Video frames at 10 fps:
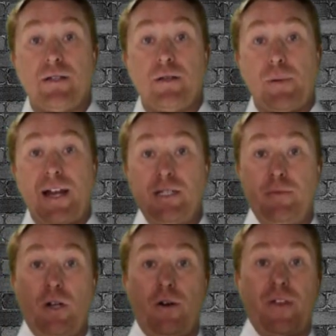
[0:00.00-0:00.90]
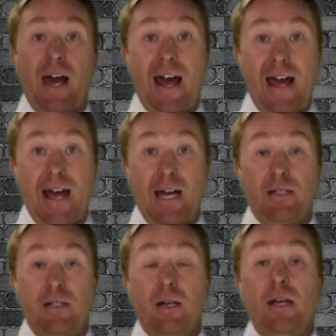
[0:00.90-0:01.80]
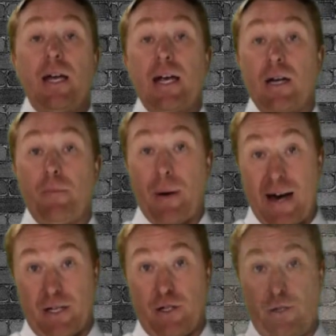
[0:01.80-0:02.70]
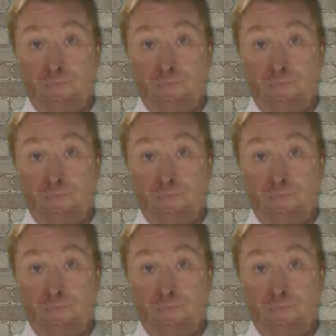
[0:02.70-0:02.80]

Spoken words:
the placement of the hand in a punch.